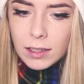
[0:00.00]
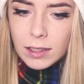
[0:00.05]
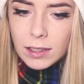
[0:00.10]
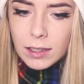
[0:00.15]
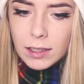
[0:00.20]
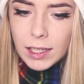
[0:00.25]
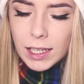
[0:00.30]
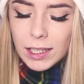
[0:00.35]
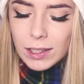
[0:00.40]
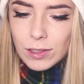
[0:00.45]

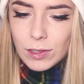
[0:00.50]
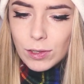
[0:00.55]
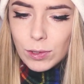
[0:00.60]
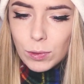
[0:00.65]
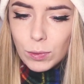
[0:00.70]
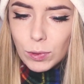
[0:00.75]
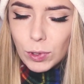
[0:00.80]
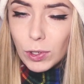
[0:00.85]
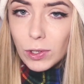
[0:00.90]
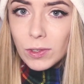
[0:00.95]
get
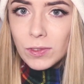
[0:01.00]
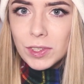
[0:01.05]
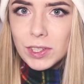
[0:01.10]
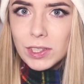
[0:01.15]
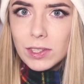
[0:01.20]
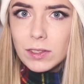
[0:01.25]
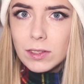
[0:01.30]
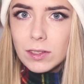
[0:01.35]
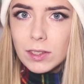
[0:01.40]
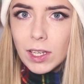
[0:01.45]
too
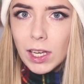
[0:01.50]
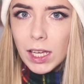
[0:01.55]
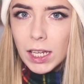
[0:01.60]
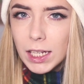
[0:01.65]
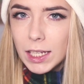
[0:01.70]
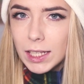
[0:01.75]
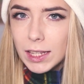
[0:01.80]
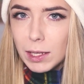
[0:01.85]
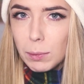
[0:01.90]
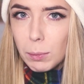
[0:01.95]
nervous
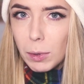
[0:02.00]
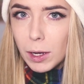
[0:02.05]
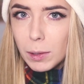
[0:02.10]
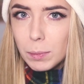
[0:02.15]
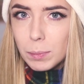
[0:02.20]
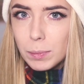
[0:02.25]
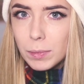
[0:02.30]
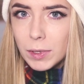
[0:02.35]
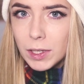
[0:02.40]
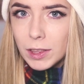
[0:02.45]
cutting them
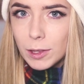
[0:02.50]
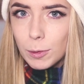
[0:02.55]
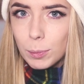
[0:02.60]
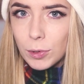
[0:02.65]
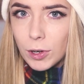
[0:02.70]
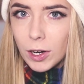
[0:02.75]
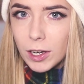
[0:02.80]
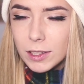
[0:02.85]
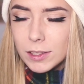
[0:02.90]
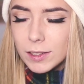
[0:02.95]
up in the
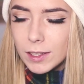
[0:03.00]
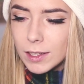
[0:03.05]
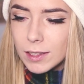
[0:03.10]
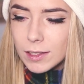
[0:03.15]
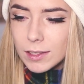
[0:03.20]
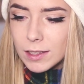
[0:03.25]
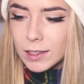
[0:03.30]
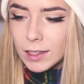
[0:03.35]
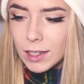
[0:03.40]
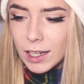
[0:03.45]

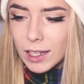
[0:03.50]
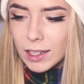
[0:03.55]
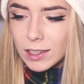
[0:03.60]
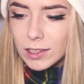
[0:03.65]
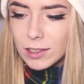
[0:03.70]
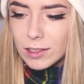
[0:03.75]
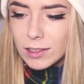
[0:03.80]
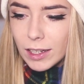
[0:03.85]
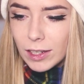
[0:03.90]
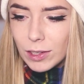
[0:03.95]
process, and I
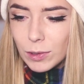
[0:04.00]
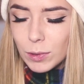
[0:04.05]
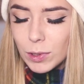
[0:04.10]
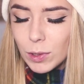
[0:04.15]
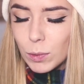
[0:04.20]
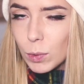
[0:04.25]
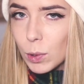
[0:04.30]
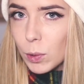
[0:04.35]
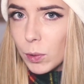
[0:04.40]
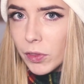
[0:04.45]
don't want
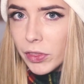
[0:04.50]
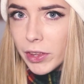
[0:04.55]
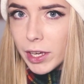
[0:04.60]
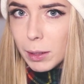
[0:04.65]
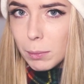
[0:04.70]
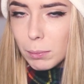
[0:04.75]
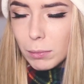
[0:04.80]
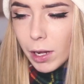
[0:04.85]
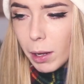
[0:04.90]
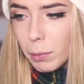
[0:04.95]
to ruin
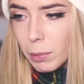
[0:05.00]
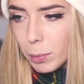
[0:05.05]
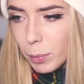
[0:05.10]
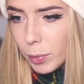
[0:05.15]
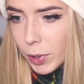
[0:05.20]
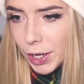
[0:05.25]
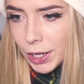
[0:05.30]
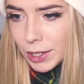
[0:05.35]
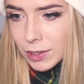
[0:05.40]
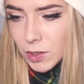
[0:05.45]
them, blah blah
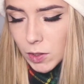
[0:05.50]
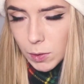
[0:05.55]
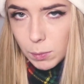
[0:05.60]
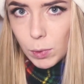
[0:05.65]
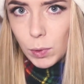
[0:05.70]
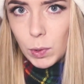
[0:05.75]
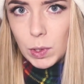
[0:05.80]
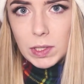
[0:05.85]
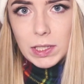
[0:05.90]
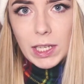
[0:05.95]
blah, so I'm
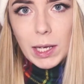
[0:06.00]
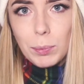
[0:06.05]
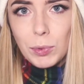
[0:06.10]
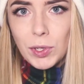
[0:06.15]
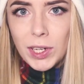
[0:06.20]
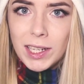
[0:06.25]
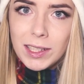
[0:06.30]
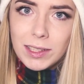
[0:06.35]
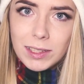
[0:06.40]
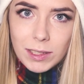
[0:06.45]
always
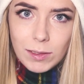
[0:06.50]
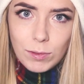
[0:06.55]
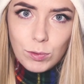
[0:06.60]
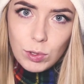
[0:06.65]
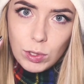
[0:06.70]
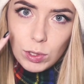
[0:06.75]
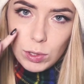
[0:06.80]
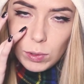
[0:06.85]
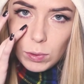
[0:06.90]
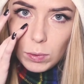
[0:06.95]
apprehensive
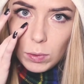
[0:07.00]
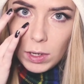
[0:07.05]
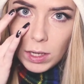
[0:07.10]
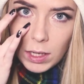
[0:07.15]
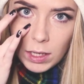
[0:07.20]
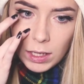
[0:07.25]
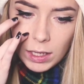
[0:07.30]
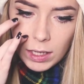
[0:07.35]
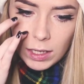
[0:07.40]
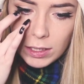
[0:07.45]
to
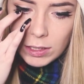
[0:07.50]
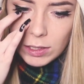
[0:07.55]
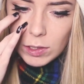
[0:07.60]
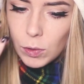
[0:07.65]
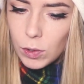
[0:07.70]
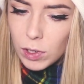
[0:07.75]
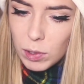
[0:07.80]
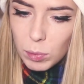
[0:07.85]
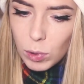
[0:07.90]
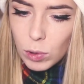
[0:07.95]

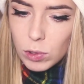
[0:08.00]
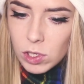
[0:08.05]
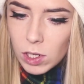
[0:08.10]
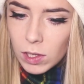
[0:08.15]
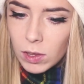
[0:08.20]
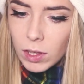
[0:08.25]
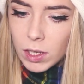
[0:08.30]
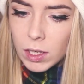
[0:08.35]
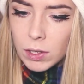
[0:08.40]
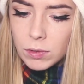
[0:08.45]
do an
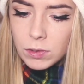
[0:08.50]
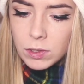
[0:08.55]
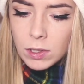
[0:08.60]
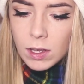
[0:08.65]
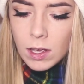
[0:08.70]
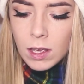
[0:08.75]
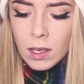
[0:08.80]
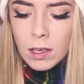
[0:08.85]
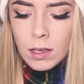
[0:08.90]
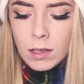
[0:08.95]
emulsion lift.
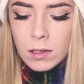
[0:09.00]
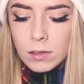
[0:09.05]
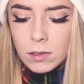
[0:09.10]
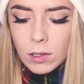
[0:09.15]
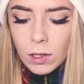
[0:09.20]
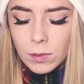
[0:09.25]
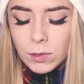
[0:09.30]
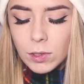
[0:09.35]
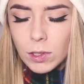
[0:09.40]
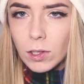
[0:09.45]

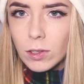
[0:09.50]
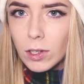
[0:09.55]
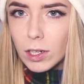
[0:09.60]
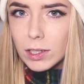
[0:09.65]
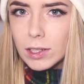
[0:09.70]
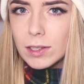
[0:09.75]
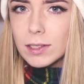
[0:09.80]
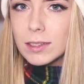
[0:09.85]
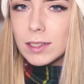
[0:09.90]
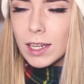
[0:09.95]
So for the
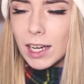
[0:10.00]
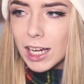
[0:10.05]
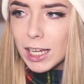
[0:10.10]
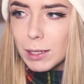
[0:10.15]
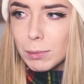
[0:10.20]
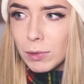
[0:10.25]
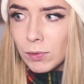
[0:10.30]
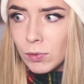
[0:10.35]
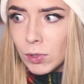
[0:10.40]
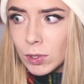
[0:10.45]
longest
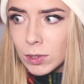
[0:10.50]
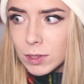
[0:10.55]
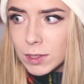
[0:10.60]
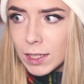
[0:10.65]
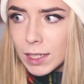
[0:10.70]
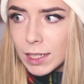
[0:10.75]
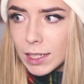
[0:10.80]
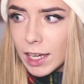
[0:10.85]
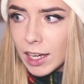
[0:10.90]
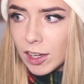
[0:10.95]
time it feels
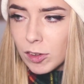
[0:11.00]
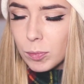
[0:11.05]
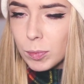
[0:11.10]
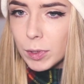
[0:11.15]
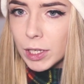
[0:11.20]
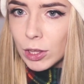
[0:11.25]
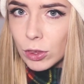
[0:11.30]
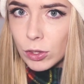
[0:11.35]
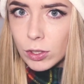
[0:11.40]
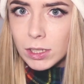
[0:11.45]
like I've
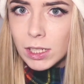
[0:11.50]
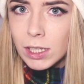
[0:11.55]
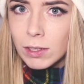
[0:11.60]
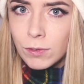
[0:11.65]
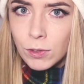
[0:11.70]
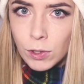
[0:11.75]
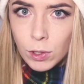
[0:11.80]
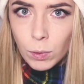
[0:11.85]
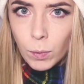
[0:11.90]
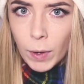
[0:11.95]
been looking
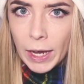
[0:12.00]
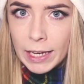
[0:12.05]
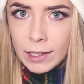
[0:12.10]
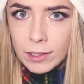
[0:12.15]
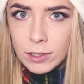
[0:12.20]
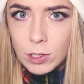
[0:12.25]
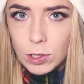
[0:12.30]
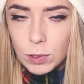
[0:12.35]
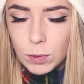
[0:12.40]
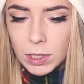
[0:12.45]
for a way
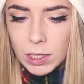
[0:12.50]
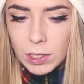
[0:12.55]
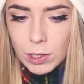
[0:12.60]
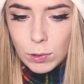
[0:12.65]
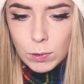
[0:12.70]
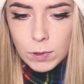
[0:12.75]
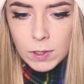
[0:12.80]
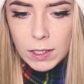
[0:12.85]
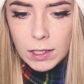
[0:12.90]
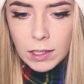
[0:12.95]
to do it
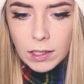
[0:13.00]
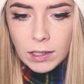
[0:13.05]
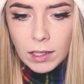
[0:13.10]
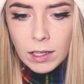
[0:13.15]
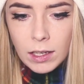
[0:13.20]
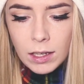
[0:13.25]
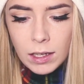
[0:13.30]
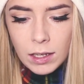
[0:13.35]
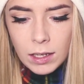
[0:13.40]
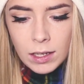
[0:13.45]
using
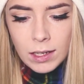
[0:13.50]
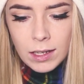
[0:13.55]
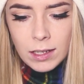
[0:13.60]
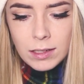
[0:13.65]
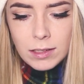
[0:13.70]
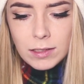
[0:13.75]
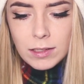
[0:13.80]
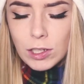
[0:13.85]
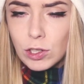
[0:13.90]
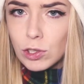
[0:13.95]

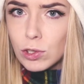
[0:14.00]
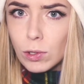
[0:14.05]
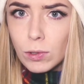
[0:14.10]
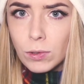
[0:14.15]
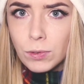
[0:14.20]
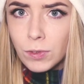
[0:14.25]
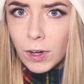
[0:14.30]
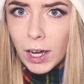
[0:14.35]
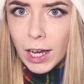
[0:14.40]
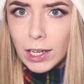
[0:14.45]
digital
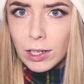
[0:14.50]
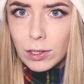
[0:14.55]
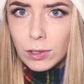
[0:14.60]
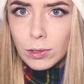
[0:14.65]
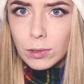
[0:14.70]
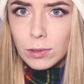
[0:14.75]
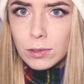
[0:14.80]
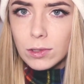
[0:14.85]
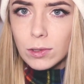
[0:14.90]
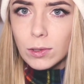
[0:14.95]

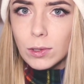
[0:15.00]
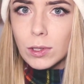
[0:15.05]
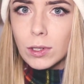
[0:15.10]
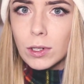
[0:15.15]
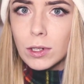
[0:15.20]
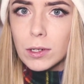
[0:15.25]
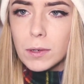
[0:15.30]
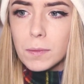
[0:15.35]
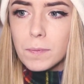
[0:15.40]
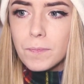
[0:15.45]
files
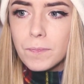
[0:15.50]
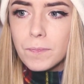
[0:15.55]
or